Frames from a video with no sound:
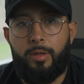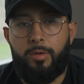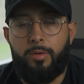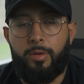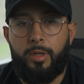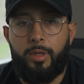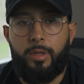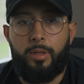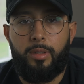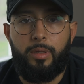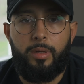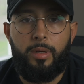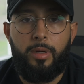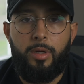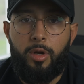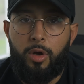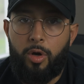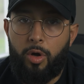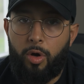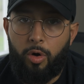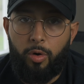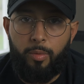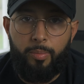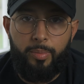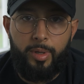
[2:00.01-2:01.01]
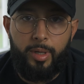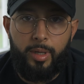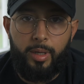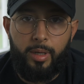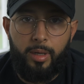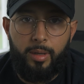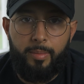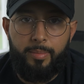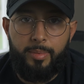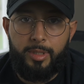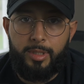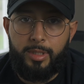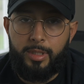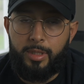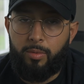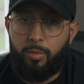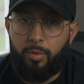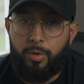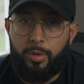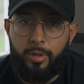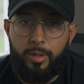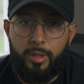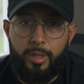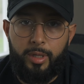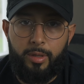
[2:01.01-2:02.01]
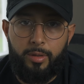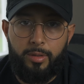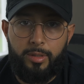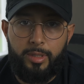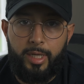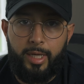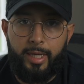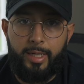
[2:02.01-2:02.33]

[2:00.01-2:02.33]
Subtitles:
you can open it up and see where the nearest